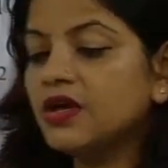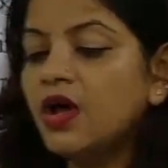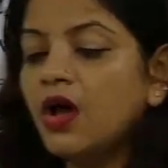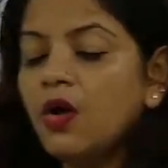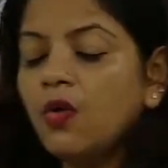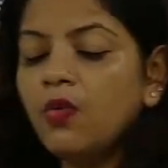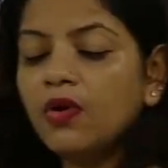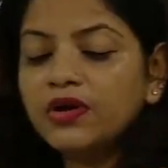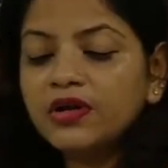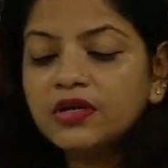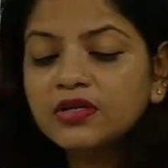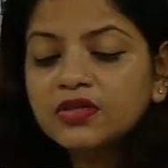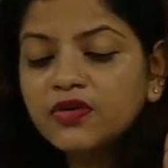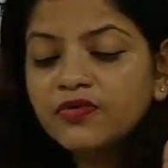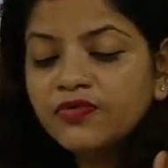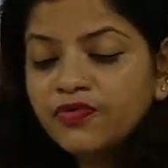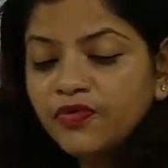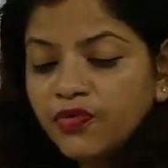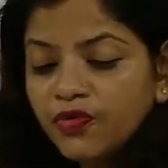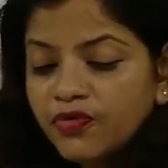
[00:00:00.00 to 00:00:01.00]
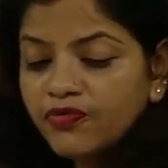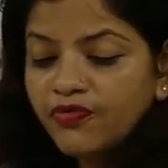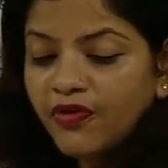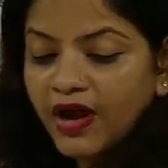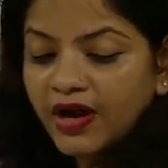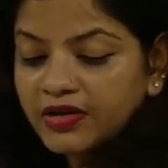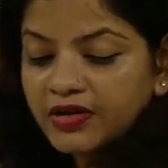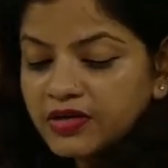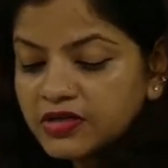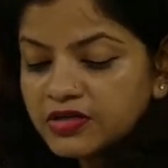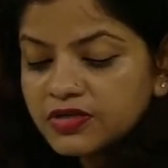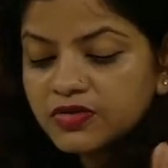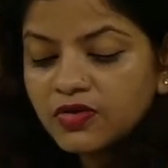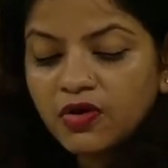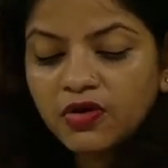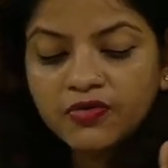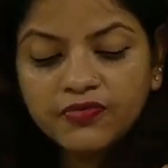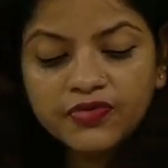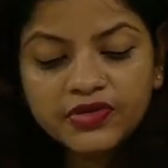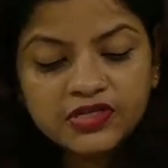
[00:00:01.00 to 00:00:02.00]
What are the four factors
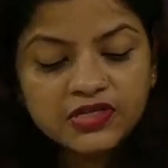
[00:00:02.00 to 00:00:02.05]
on which